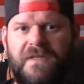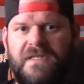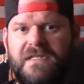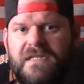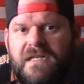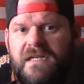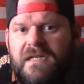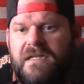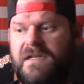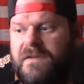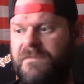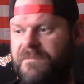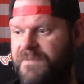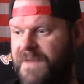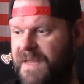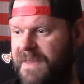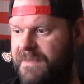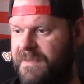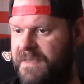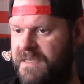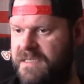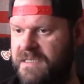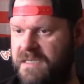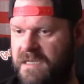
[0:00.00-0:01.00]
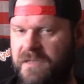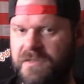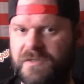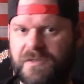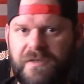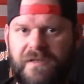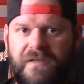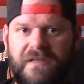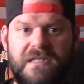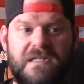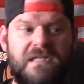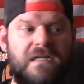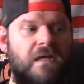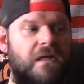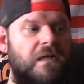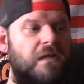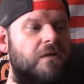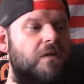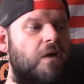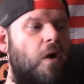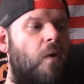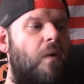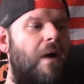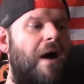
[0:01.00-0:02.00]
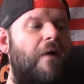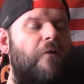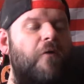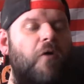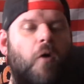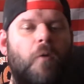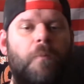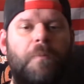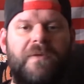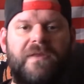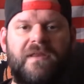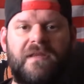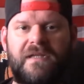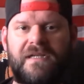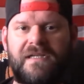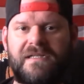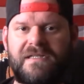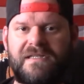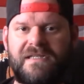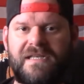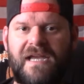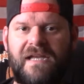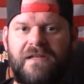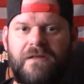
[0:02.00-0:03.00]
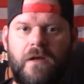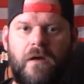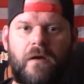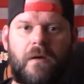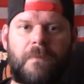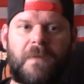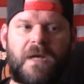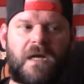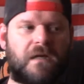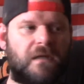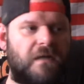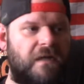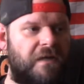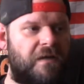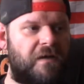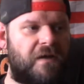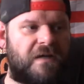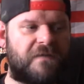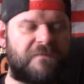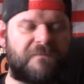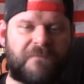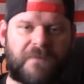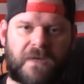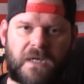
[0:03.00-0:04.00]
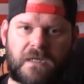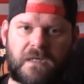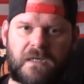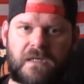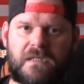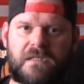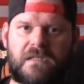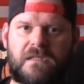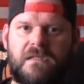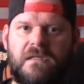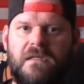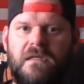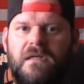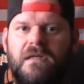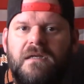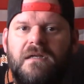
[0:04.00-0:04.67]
that's going to defend this country, that's going to go out openly and say, no, I'm not going to let you guys fuck us.